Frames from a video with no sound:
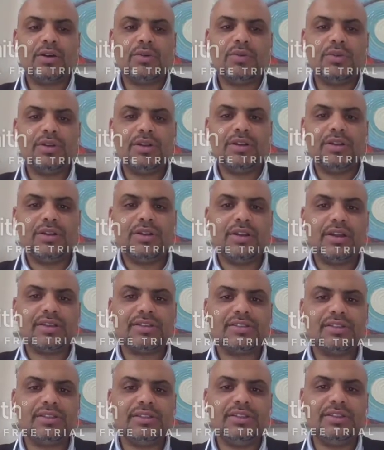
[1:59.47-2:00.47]
Now, a
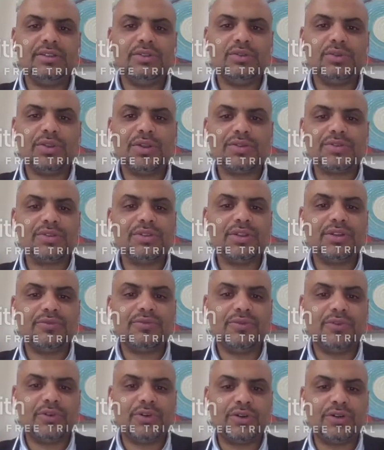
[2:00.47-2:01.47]
study in
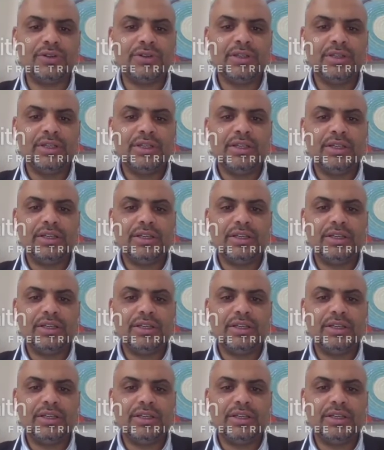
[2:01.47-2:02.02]
2004,